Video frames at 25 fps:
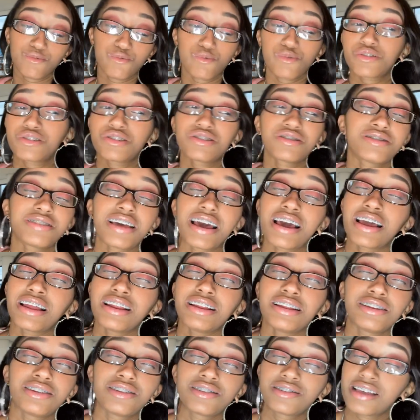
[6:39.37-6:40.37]
we're just taking
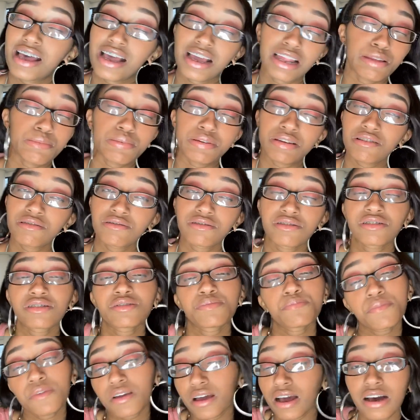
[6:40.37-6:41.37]
taking the pills
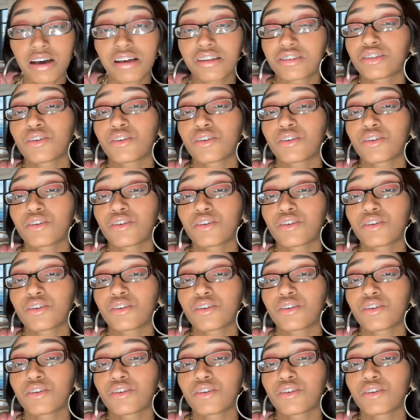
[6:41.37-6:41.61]
just because.